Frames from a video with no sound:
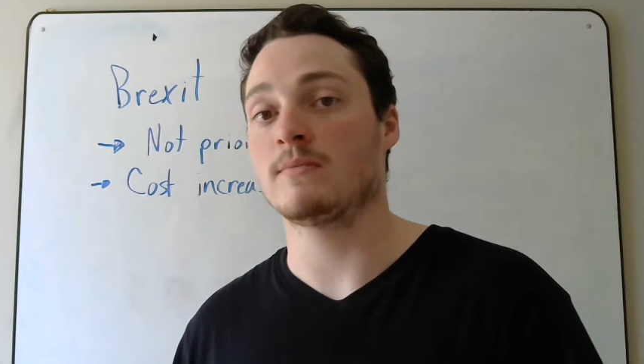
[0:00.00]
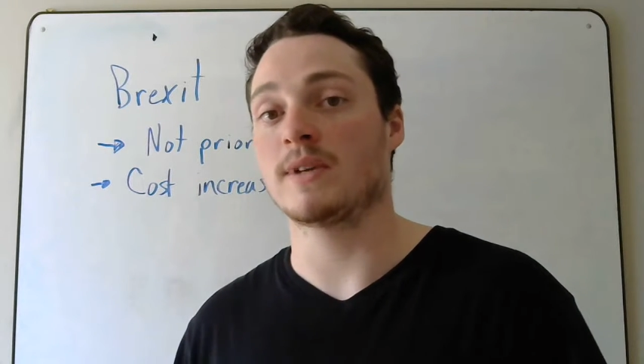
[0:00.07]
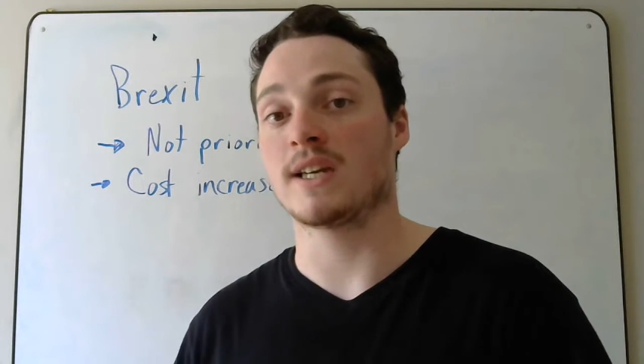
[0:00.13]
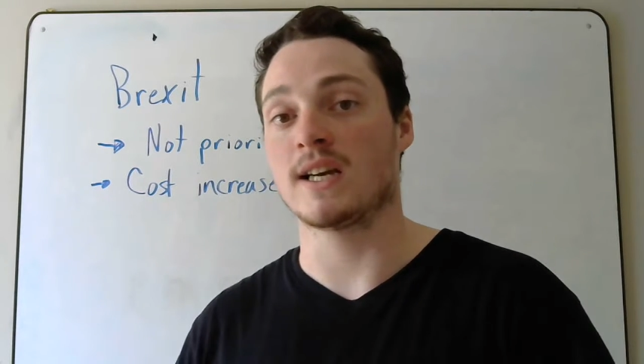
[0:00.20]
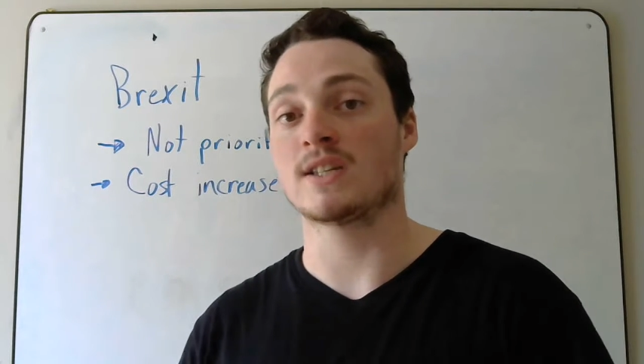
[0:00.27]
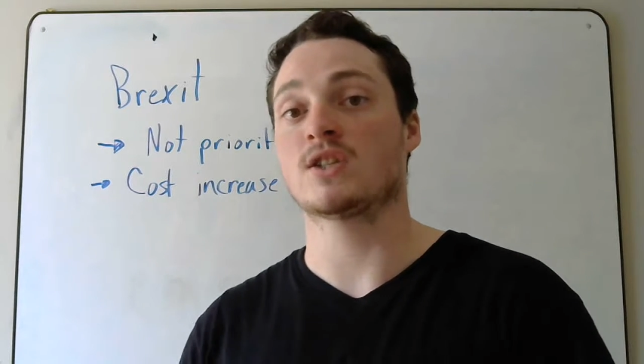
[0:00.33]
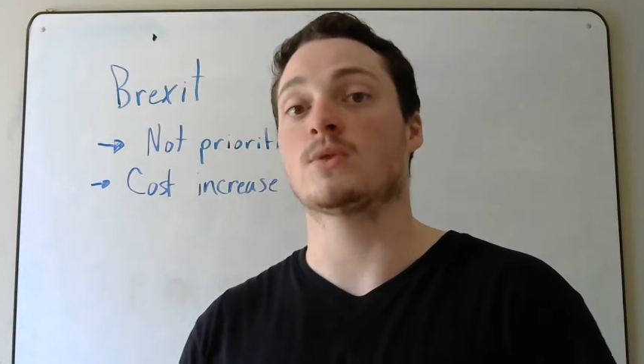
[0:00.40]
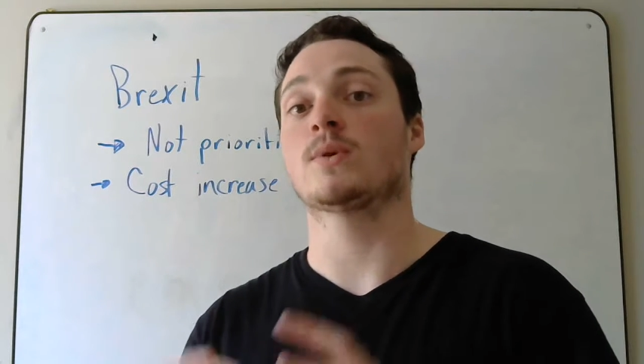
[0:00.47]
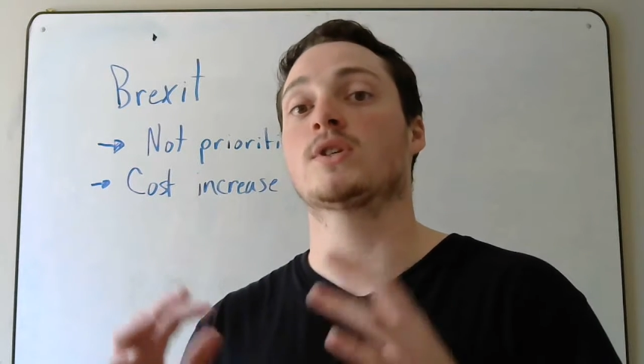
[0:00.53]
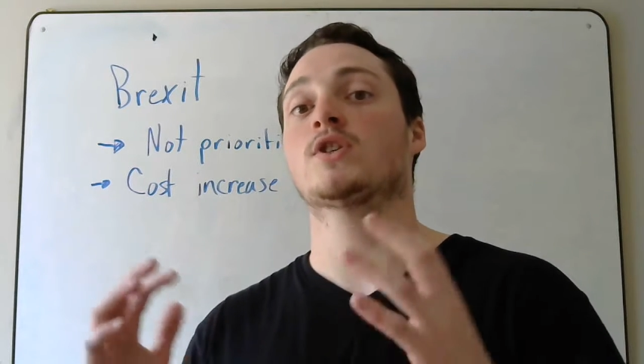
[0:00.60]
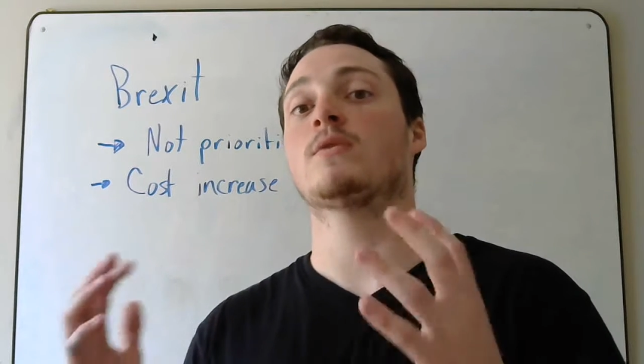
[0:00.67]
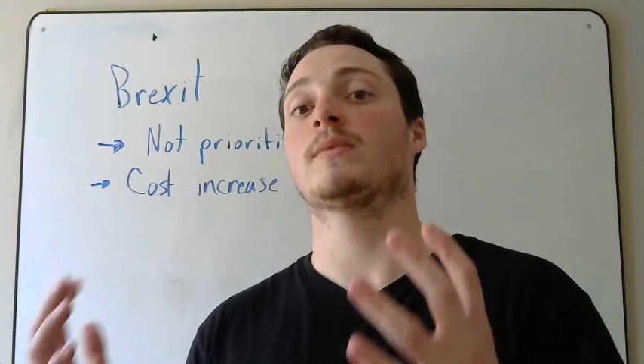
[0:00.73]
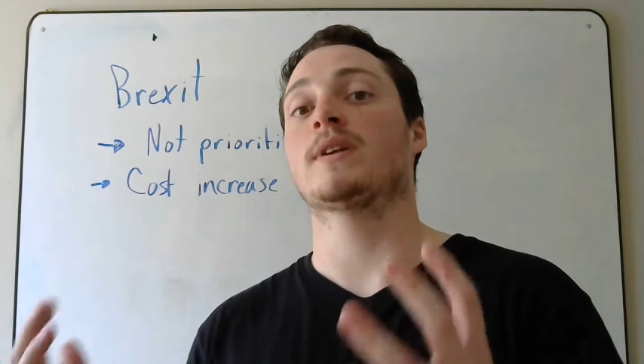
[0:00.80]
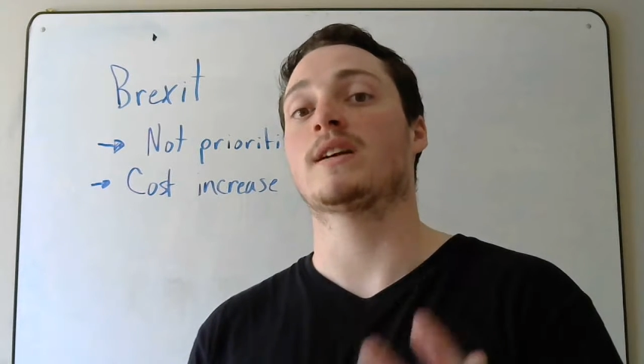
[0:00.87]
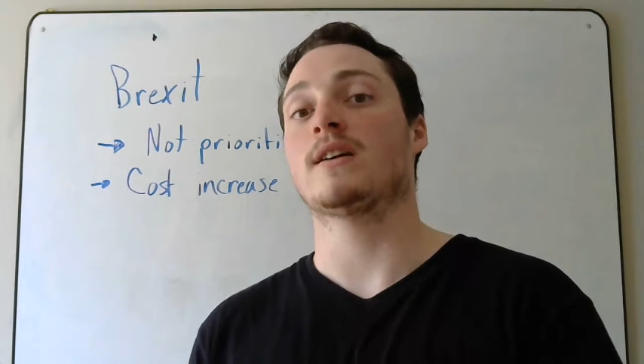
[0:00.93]
because there were
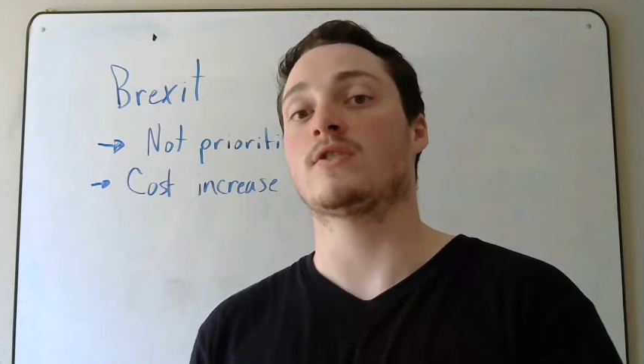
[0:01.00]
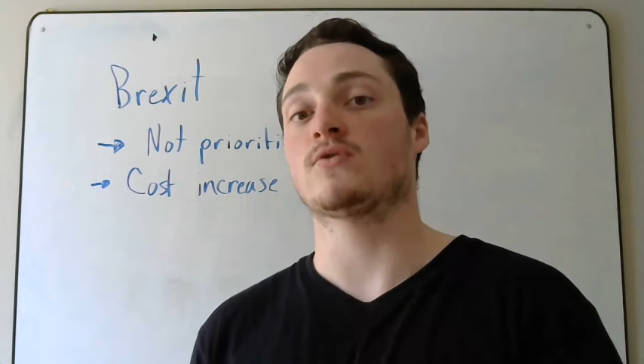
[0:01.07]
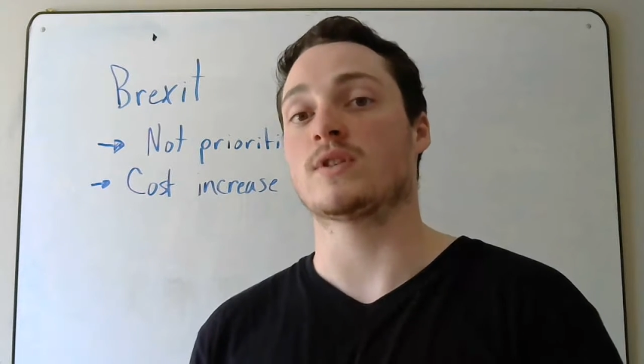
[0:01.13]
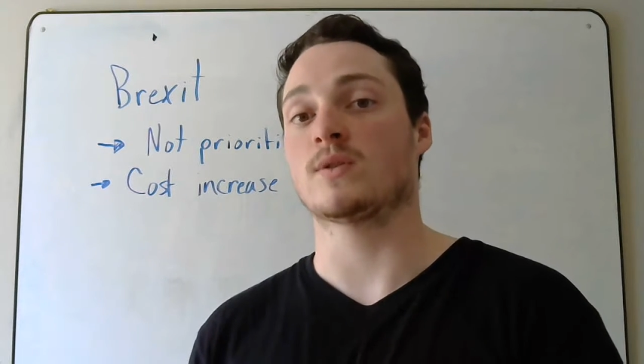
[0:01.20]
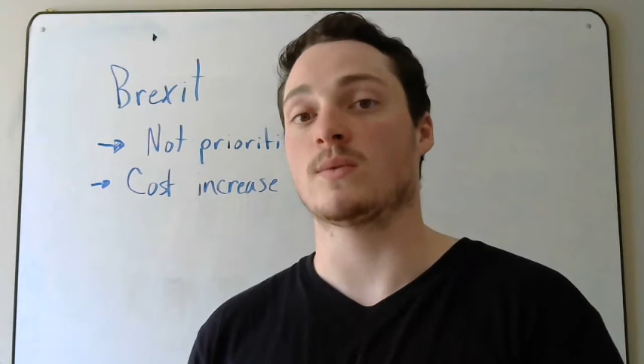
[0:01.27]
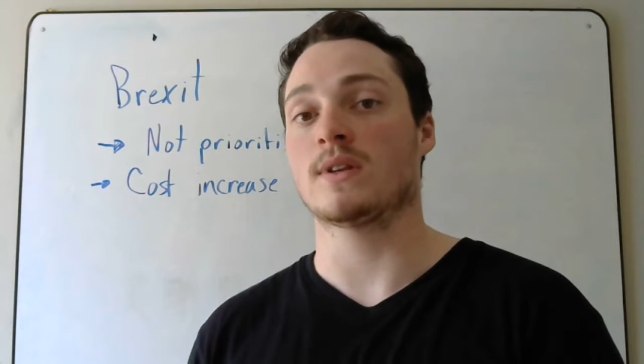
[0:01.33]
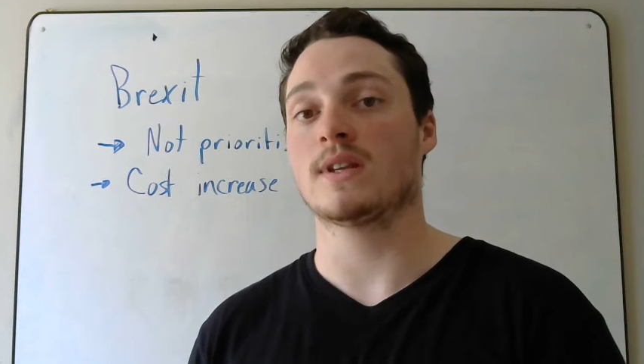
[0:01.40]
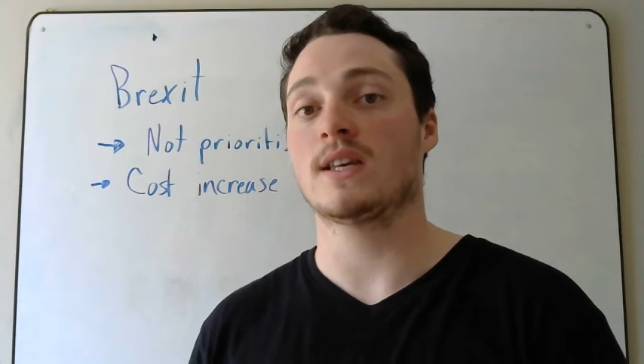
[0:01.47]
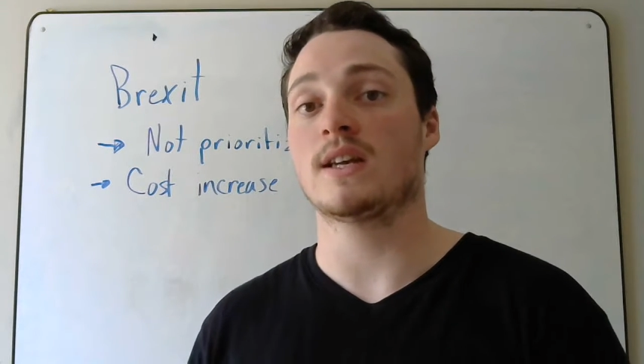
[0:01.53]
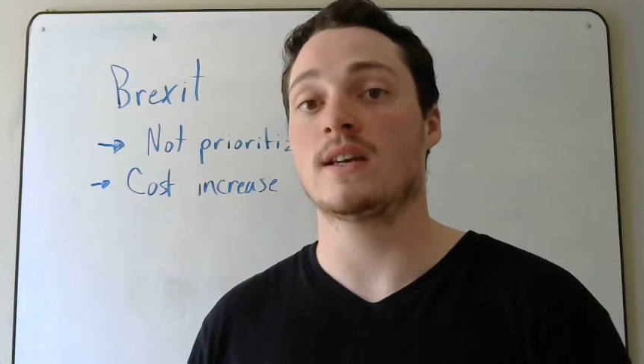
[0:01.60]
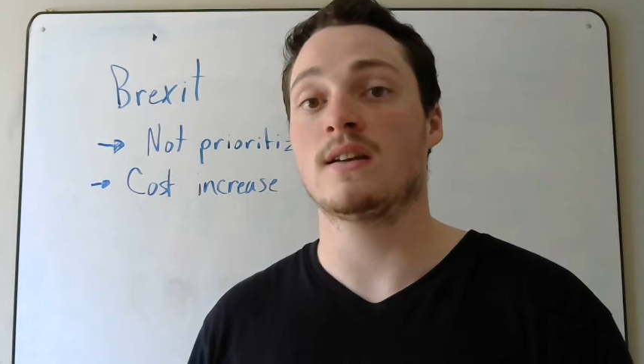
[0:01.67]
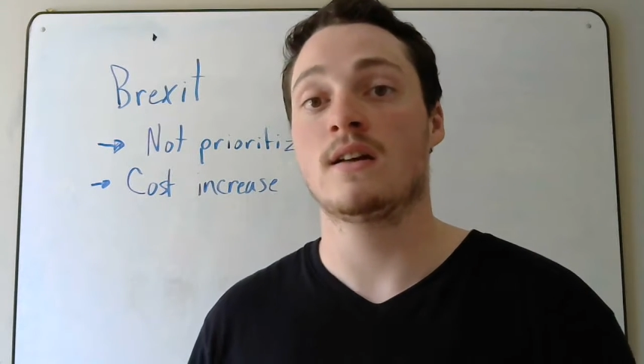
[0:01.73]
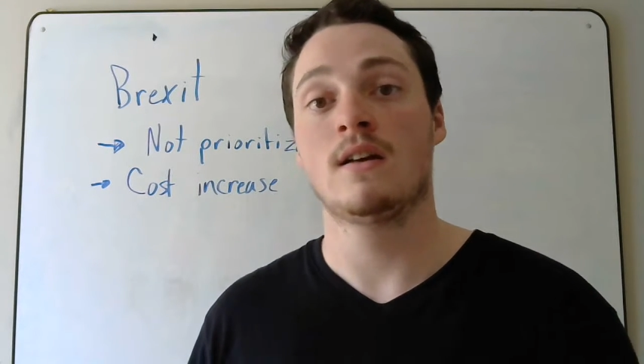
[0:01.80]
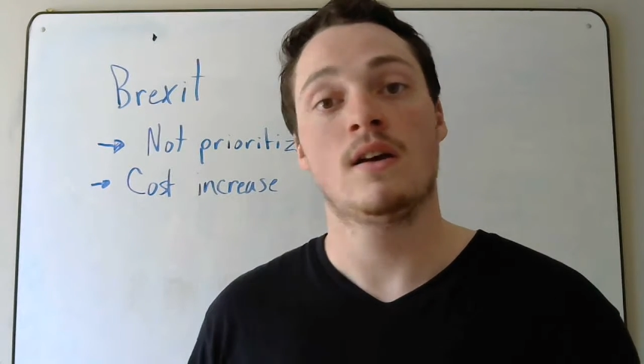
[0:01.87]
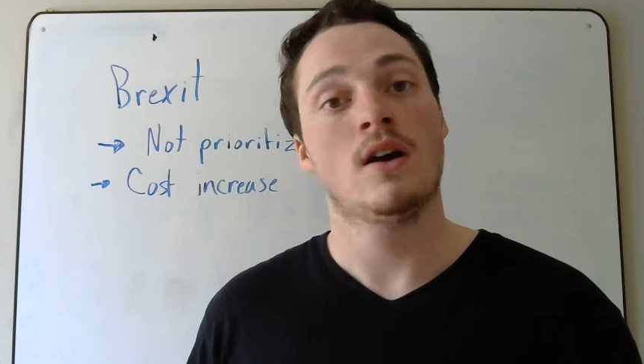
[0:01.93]
so many countries within it,